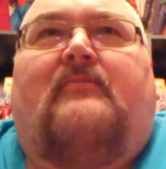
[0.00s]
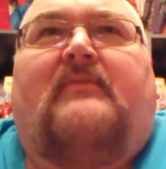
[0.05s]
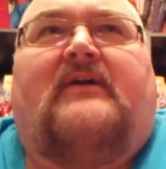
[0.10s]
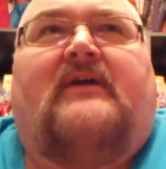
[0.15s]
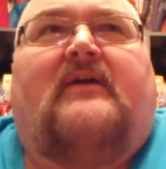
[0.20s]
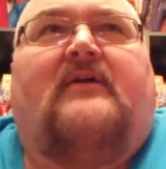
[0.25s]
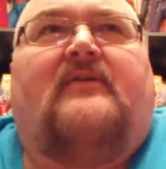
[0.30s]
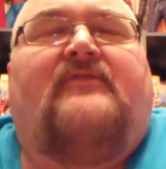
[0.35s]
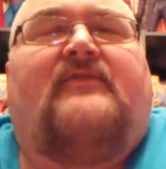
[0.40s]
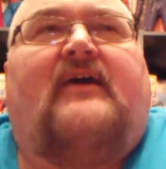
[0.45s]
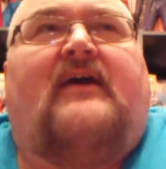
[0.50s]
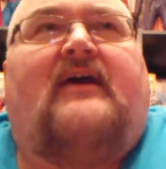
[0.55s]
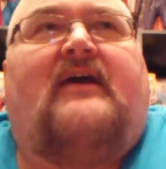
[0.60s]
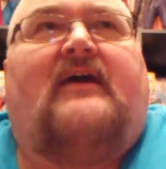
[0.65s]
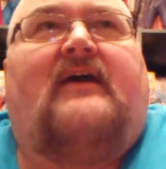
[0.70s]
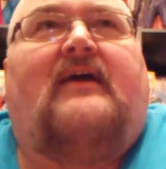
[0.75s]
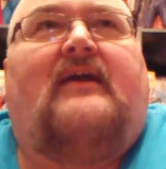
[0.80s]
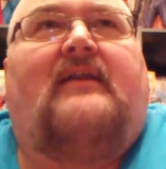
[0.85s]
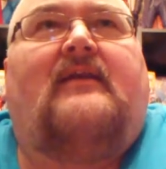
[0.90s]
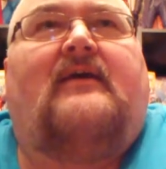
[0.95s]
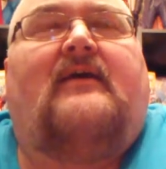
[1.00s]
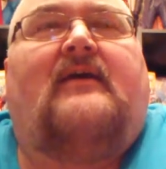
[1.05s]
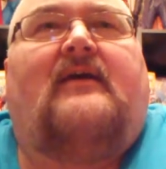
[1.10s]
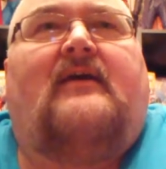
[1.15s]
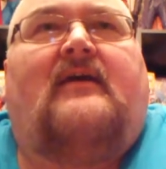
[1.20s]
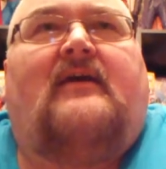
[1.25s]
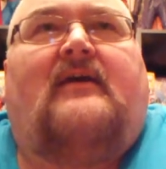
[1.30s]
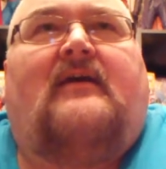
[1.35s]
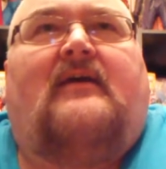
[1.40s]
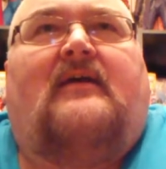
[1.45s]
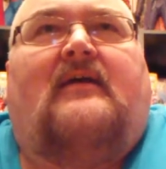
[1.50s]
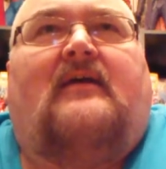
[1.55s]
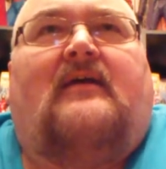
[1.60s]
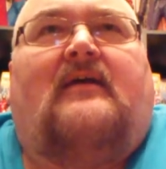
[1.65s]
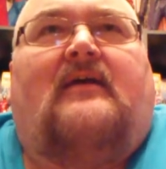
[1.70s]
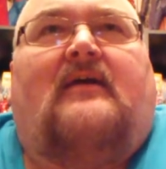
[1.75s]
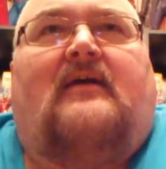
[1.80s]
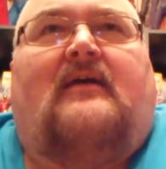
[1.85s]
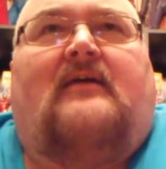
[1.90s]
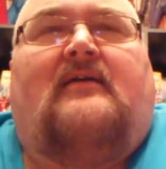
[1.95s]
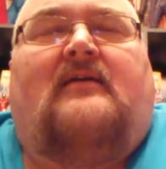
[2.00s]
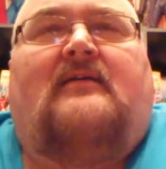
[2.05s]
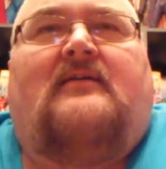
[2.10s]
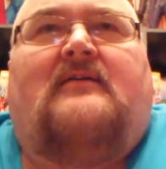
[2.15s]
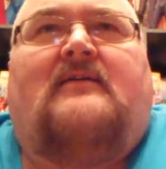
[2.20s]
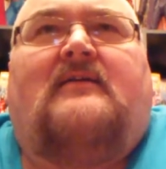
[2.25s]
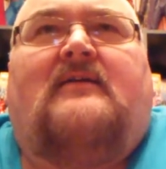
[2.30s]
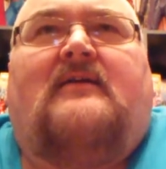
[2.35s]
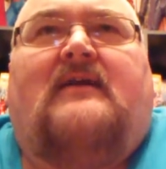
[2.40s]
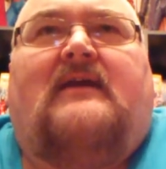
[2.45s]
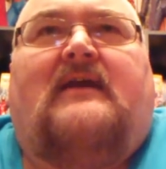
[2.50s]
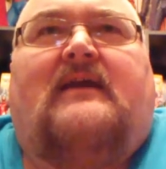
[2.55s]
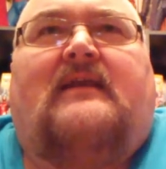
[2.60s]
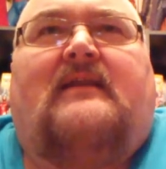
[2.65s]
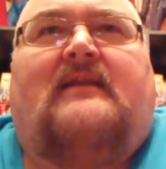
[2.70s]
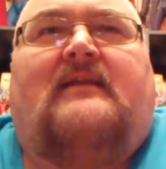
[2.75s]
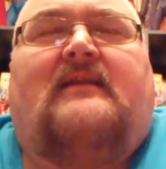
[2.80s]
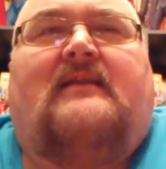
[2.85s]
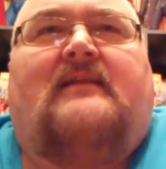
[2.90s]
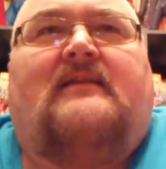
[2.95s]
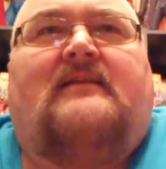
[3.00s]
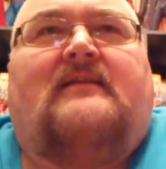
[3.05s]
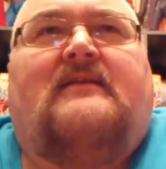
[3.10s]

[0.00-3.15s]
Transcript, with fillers: Migos I had. Uh, and